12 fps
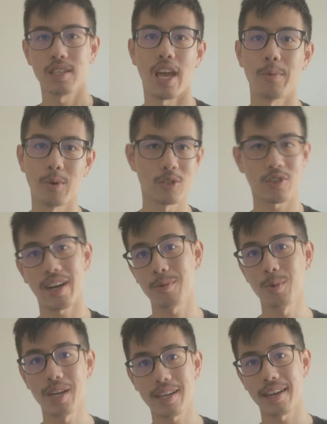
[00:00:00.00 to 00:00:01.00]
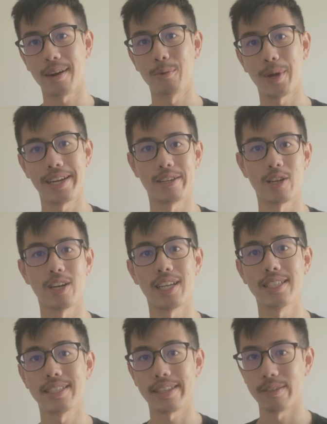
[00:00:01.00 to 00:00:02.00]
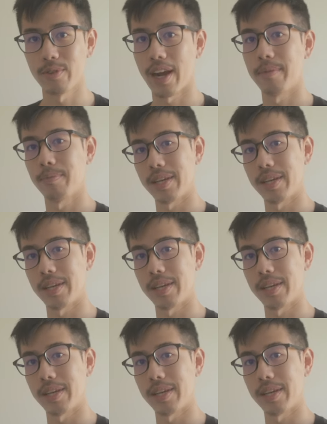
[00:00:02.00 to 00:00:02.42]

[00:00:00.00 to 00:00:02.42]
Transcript: and we'll try and work out whether or not it's the right